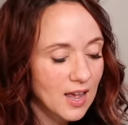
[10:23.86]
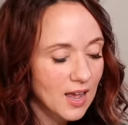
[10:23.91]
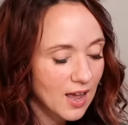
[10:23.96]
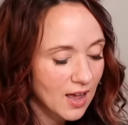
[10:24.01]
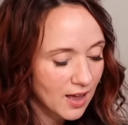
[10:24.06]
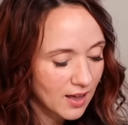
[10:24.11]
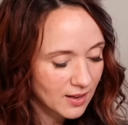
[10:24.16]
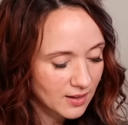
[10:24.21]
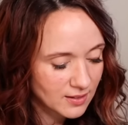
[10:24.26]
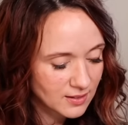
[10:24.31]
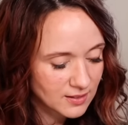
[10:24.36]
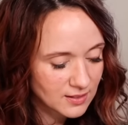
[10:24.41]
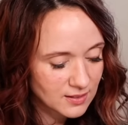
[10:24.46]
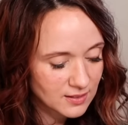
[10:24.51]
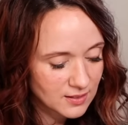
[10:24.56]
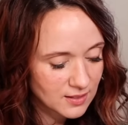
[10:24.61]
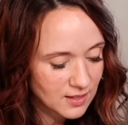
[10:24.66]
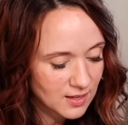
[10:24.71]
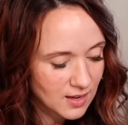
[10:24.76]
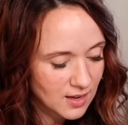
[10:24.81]

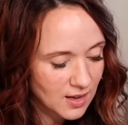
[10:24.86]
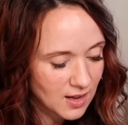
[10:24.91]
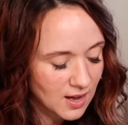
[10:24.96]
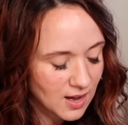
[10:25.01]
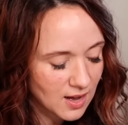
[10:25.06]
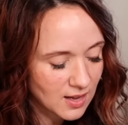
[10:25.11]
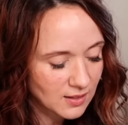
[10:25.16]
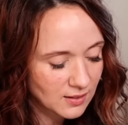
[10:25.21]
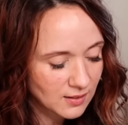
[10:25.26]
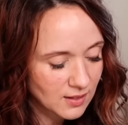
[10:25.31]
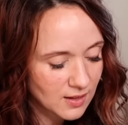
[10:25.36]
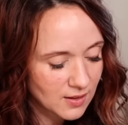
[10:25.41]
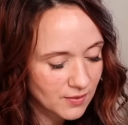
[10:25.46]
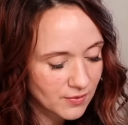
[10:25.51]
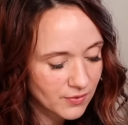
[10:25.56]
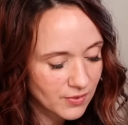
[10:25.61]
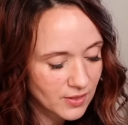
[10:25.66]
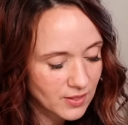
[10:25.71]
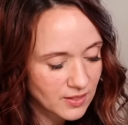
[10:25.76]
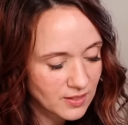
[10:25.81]
And I
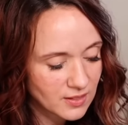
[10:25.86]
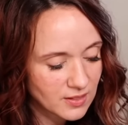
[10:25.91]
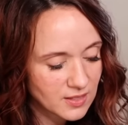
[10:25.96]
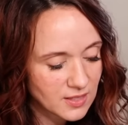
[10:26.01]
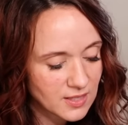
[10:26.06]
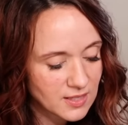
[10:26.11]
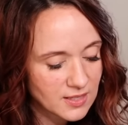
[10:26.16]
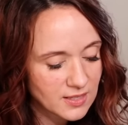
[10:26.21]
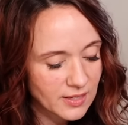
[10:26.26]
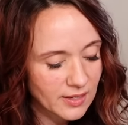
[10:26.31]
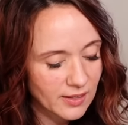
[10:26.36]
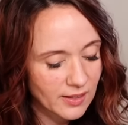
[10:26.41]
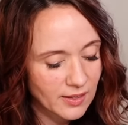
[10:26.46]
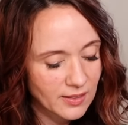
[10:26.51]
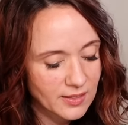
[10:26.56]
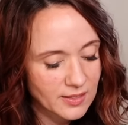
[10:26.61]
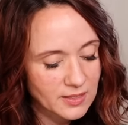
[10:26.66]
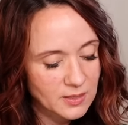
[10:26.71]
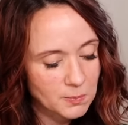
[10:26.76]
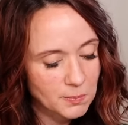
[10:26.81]
love the
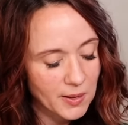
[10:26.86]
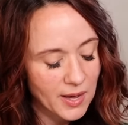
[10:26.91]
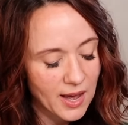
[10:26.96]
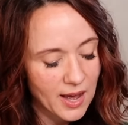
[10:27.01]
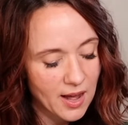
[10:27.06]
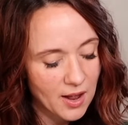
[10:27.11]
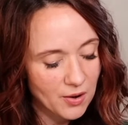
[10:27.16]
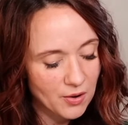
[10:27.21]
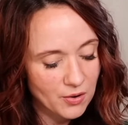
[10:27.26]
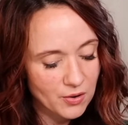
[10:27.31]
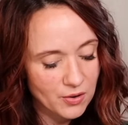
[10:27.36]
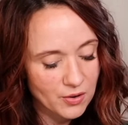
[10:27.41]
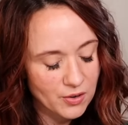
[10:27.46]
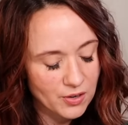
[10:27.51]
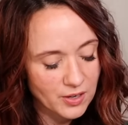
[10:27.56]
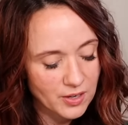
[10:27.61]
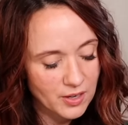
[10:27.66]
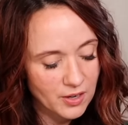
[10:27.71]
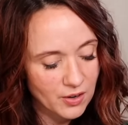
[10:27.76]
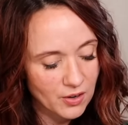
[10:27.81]
detailing, this pattern
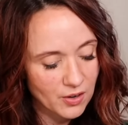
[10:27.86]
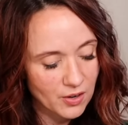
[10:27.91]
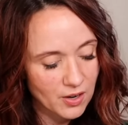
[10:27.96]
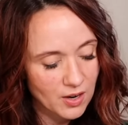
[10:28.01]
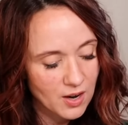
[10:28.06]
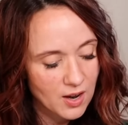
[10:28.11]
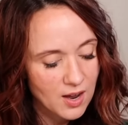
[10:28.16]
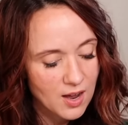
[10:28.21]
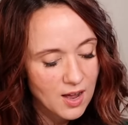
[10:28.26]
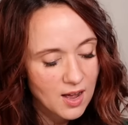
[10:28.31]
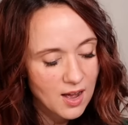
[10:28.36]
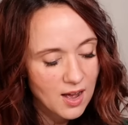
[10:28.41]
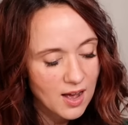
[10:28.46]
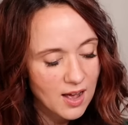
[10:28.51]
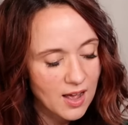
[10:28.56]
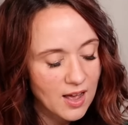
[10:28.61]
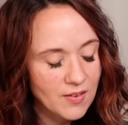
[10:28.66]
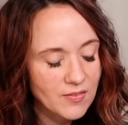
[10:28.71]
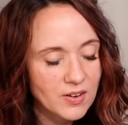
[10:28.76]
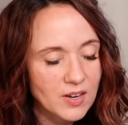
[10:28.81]
on here.
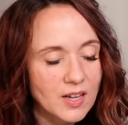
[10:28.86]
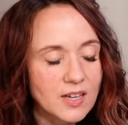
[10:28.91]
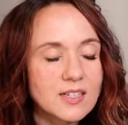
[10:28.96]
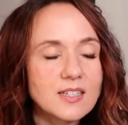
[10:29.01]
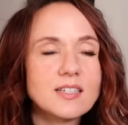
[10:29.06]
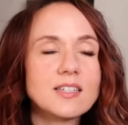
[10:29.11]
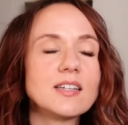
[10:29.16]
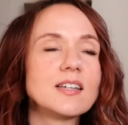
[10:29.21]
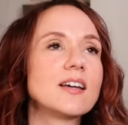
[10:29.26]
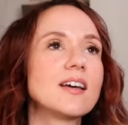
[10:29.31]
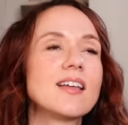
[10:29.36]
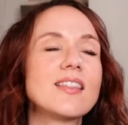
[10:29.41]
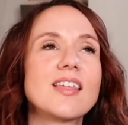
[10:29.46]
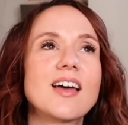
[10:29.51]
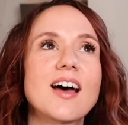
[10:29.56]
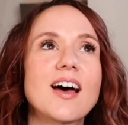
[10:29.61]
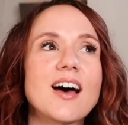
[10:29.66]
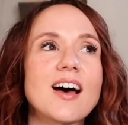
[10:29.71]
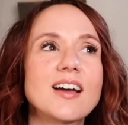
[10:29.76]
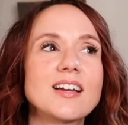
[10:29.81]
I have an idea
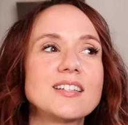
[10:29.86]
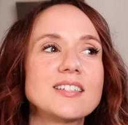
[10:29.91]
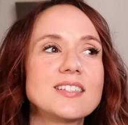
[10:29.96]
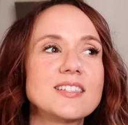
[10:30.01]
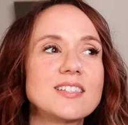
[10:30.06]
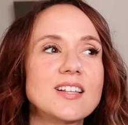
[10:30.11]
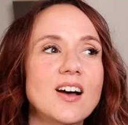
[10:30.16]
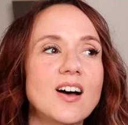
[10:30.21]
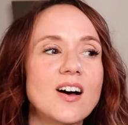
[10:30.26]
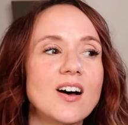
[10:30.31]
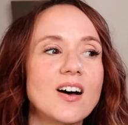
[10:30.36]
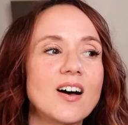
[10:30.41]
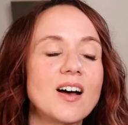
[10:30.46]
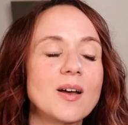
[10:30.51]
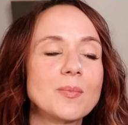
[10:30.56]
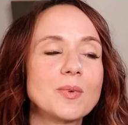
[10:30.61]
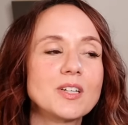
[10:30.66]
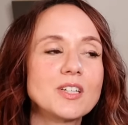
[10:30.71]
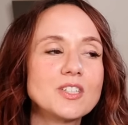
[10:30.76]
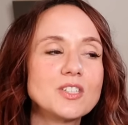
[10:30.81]
that I saw,
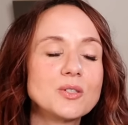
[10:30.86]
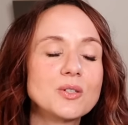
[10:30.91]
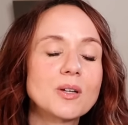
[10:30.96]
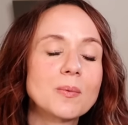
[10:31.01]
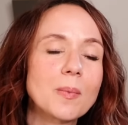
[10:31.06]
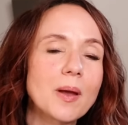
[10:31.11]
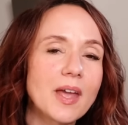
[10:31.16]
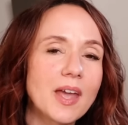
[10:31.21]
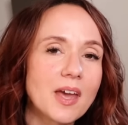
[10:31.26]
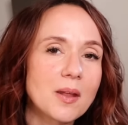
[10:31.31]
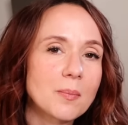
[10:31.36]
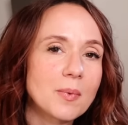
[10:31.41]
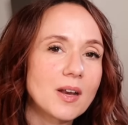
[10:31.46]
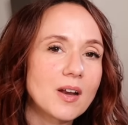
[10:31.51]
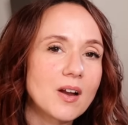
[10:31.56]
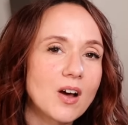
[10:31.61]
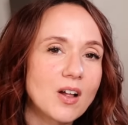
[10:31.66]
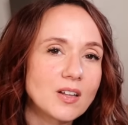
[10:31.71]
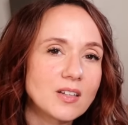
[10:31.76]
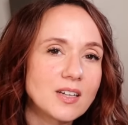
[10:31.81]
I'm gonna do it in my
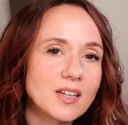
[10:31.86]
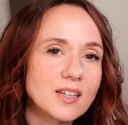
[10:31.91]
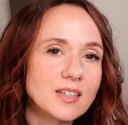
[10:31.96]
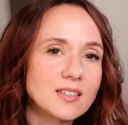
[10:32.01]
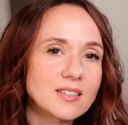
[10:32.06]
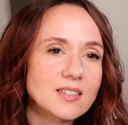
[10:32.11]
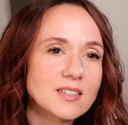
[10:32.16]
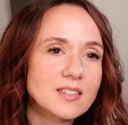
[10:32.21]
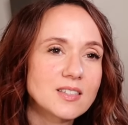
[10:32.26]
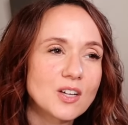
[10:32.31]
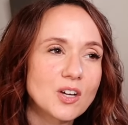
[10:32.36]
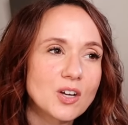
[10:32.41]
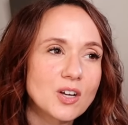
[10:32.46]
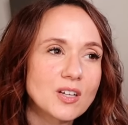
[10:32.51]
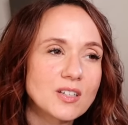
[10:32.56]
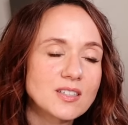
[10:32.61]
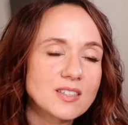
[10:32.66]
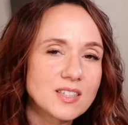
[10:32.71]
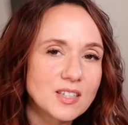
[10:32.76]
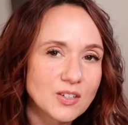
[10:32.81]
Handmade Holidays
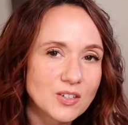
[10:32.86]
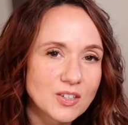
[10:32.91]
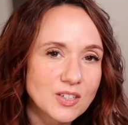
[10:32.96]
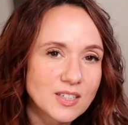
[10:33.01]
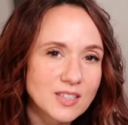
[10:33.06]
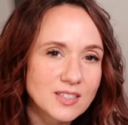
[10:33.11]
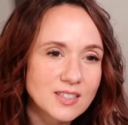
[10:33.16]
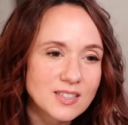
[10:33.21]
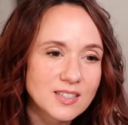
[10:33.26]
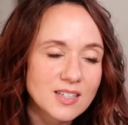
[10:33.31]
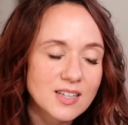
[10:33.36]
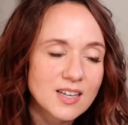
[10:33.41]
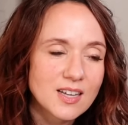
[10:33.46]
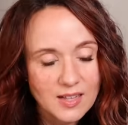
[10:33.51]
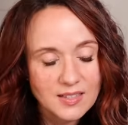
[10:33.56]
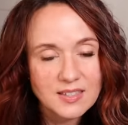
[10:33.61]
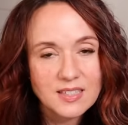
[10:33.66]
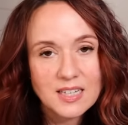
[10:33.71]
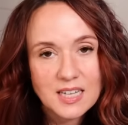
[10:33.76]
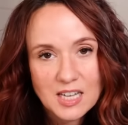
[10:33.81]
series.
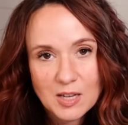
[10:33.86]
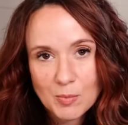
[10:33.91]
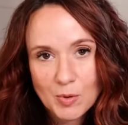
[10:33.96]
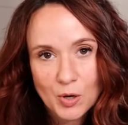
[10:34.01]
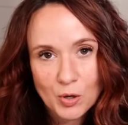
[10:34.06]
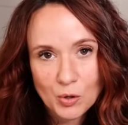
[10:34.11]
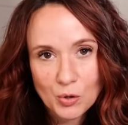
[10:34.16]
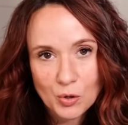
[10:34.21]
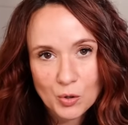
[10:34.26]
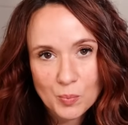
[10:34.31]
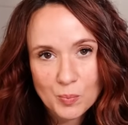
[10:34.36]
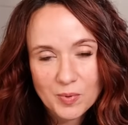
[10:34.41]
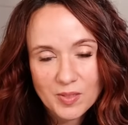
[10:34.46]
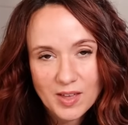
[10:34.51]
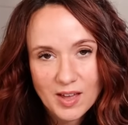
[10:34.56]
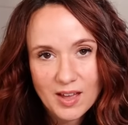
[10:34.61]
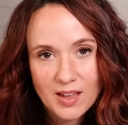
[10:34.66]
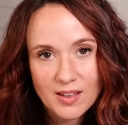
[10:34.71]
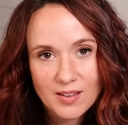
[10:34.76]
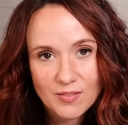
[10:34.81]
That's an email group
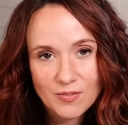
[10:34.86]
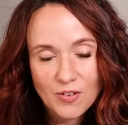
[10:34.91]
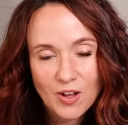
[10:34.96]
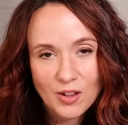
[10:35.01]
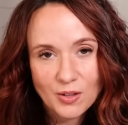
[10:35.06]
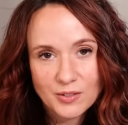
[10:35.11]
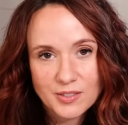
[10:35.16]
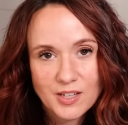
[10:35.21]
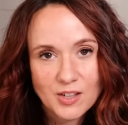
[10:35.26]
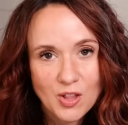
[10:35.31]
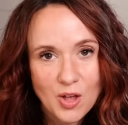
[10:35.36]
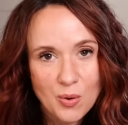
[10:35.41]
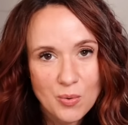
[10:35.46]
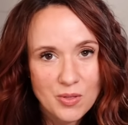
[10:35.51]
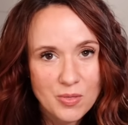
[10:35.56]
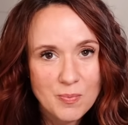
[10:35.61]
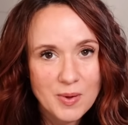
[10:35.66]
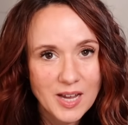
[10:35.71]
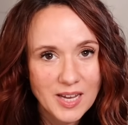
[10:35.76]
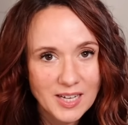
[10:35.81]
that follows along
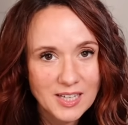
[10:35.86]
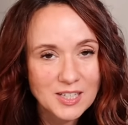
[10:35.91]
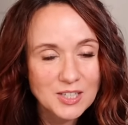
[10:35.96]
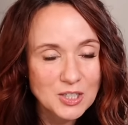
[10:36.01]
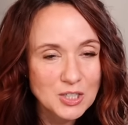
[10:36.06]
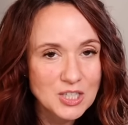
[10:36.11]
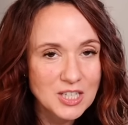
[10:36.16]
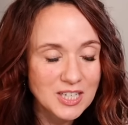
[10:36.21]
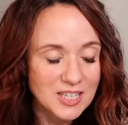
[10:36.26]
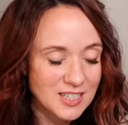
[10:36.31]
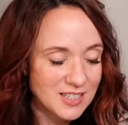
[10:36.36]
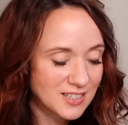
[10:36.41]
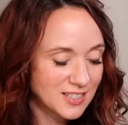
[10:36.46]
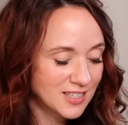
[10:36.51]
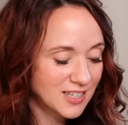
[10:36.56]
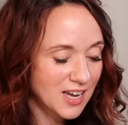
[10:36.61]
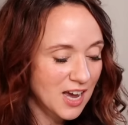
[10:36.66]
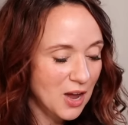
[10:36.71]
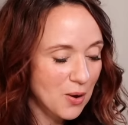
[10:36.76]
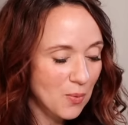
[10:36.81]
with my
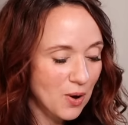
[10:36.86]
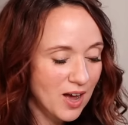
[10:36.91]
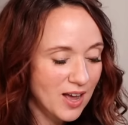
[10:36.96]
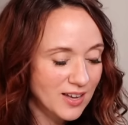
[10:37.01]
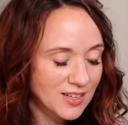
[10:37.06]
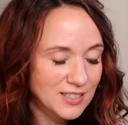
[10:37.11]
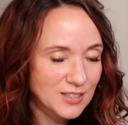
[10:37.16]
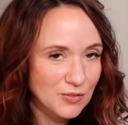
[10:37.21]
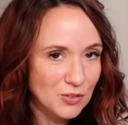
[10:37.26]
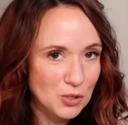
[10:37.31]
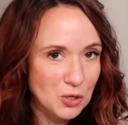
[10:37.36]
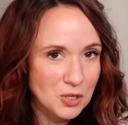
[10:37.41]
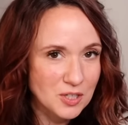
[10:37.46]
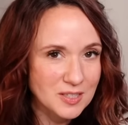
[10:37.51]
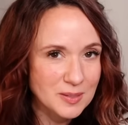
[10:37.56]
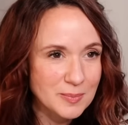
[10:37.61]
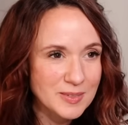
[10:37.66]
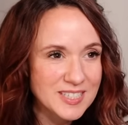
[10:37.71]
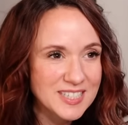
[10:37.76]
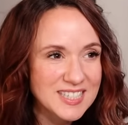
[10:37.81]
DIYs for
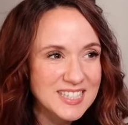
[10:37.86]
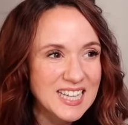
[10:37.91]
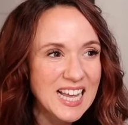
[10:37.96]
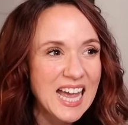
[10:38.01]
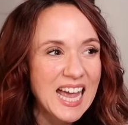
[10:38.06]
Christmas.